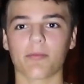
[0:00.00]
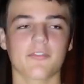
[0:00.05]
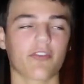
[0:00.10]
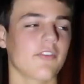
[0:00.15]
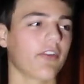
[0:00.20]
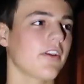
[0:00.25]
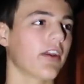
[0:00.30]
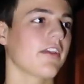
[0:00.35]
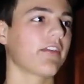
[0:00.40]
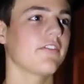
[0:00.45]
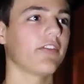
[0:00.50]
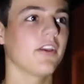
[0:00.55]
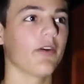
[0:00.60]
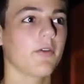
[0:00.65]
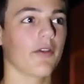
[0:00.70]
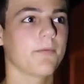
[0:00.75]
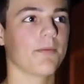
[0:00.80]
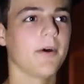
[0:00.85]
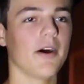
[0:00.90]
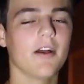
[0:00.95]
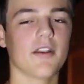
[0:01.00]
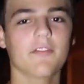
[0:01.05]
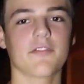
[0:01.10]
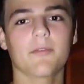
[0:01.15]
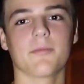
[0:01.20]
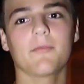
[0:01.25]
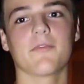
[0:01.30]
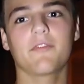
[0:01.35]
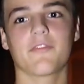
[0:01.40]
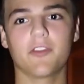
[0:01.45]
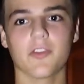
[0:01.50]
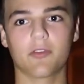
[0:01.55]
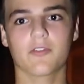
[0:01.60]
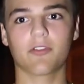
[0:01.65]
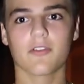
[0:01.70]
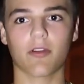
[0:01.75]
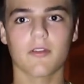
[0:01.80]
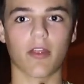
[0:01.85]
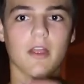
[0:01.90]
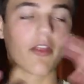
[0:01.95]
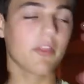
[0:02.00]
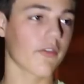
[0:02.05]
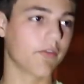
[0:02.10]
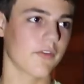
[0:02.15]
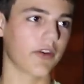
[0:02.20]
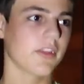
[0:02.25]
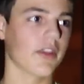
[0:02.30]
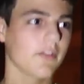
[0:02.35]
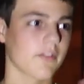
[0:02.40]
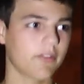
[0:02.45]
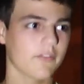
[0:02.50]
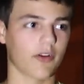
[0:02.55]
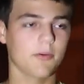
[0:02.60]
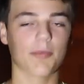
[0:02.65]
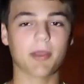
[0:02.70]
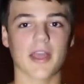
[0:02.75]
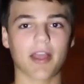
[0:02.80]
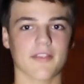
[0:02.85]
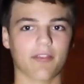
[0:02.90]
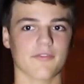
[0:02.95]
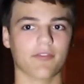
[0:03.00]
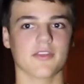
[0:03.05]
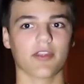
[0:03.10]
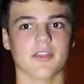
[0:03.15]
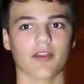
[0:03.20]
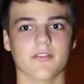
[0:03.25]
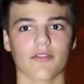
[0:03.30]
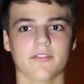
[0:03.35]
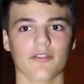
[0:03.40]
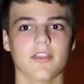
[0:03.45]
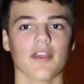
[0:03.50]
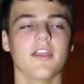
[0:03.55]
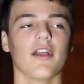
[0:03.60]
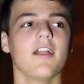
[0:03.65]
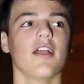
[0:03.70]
I'm sure you guys know his pond from future other videos or past videos.